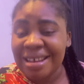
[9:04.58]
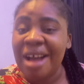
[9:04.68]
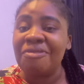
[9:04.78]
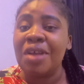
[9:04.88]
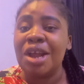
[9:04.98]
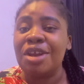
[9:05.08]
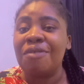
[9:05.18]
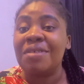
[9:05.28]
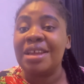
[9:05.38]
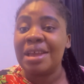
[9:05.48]
have a
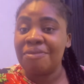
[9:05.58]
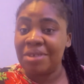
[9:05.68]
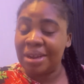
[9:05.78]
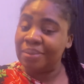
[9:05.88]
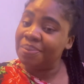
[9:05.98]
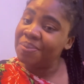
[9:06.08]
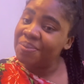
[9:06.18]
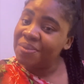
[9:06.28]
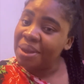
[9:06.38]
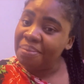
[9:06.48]
lovely evening.
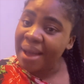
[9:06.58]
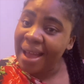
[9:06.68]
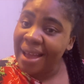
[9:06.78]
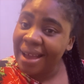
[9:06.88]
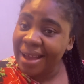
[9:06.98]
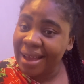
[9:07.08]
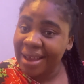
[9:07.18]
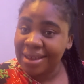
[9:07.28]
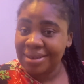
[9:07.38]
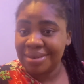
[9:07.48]
Bye.